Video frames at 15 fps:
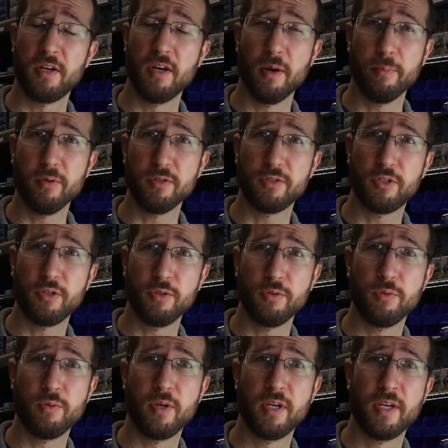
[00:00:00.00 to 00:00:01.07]
Number
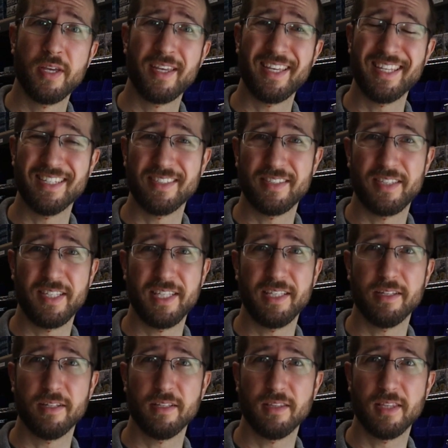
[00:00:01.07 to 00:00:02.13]
two is
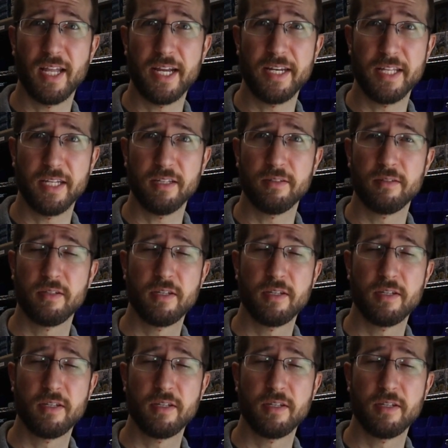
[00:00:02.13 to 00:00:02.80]
the lighting.